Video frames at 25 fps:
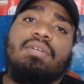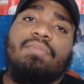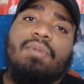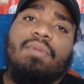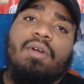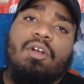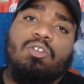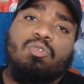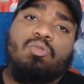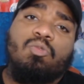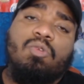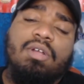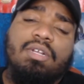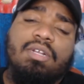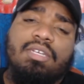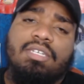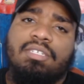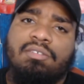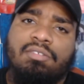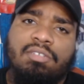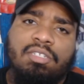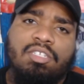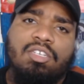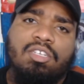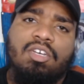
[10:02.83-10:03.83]
Hearts 1 because
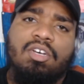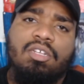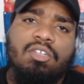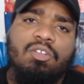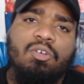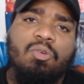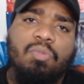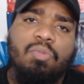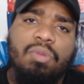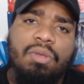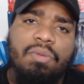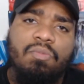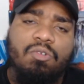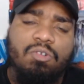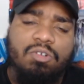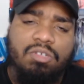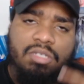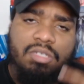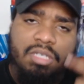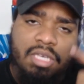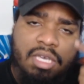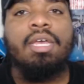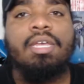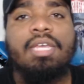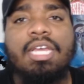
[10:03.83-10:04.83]
it took a little bit more
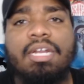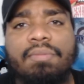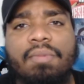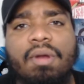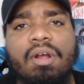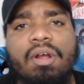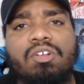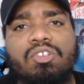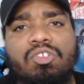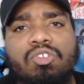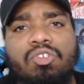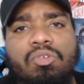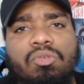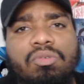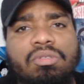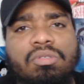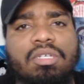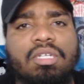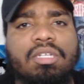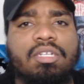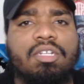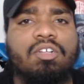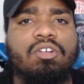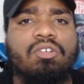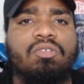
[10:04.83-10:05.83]
skill. Kingdom Hearts 2 is a
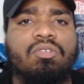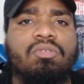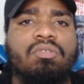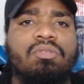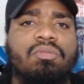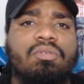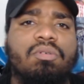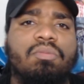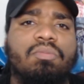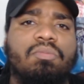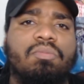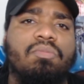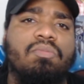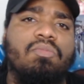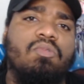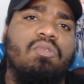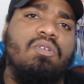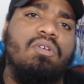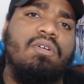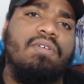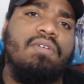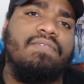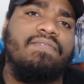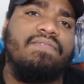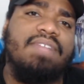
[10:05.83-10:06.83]
little
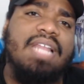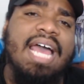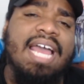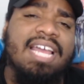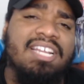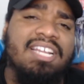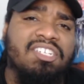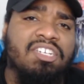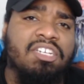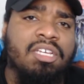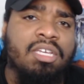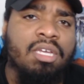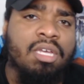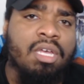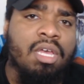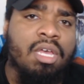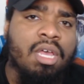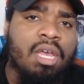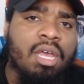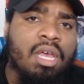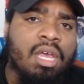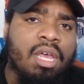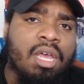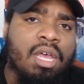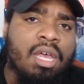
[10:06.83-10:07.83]
more flashy,
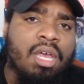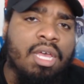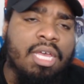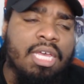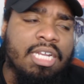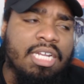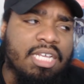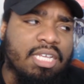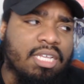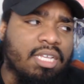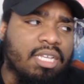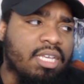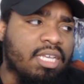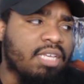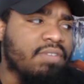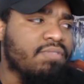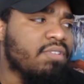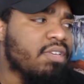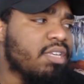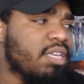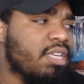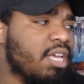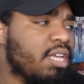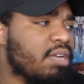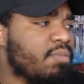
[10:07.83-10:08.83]
and even
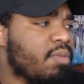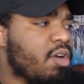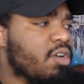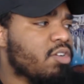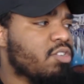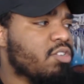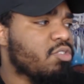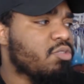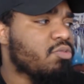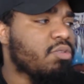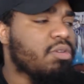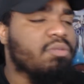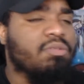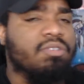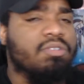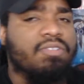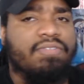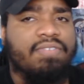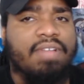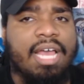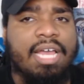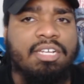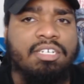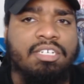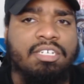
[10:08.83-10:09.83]
Kingdom Hearts 3 was
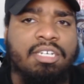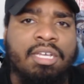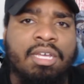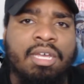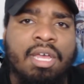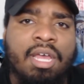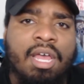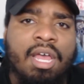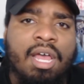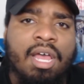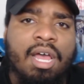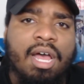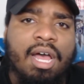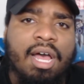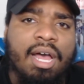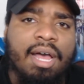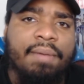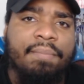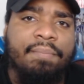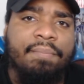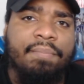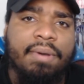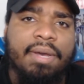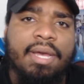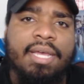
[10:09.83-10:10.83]
flashy.
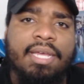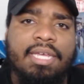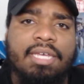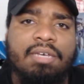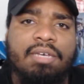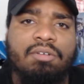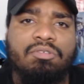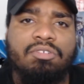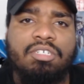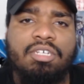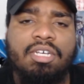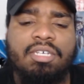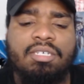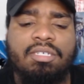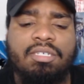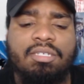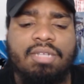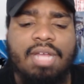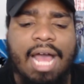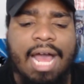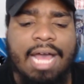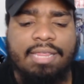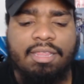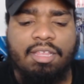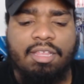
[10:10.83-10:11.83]
But it was just,
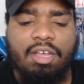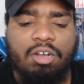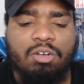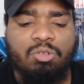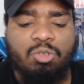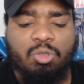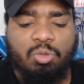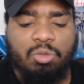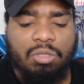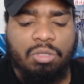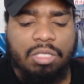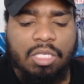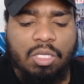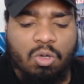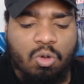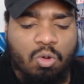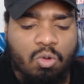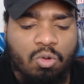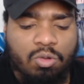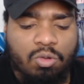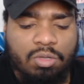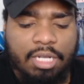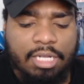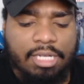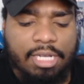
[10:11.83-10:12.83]
I thought it was really
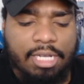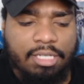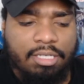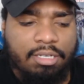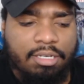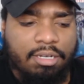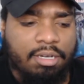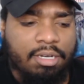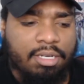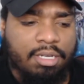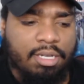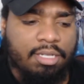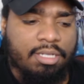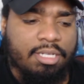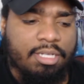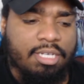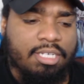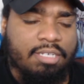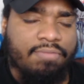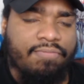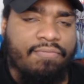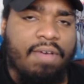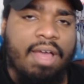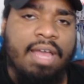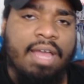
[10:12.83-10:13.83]
cool that they took this
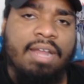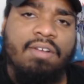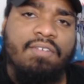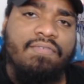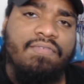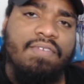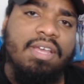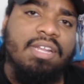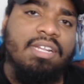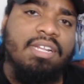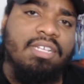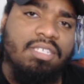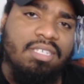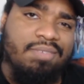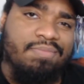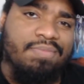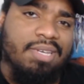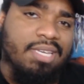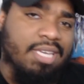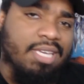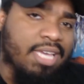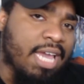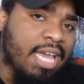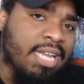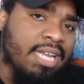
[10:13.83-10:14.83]
Final Fantasy
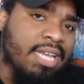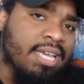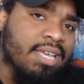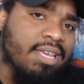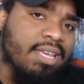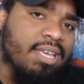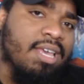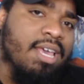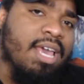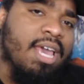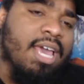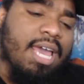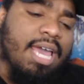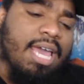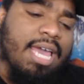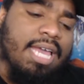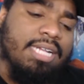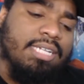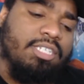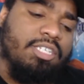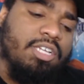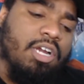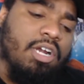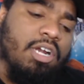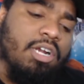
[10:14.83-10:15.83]
mechanic and
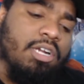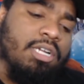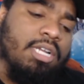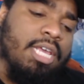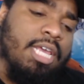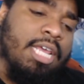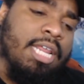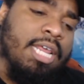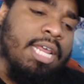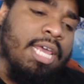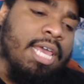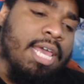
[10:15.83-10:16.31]
turned it